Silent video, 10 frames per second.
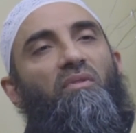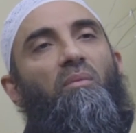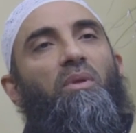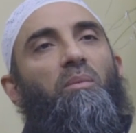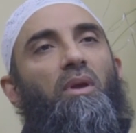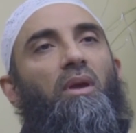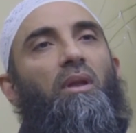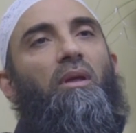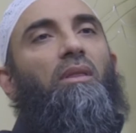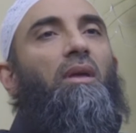from the
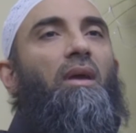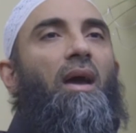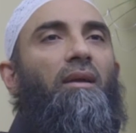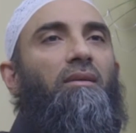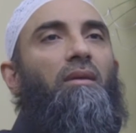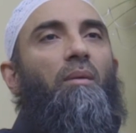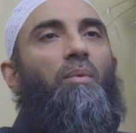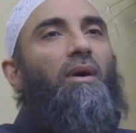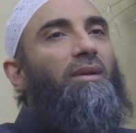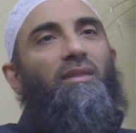beginning, they acted
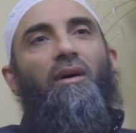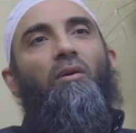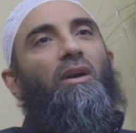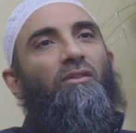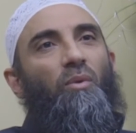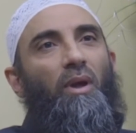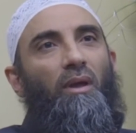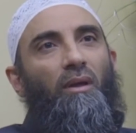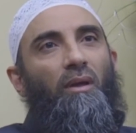upon it the right way.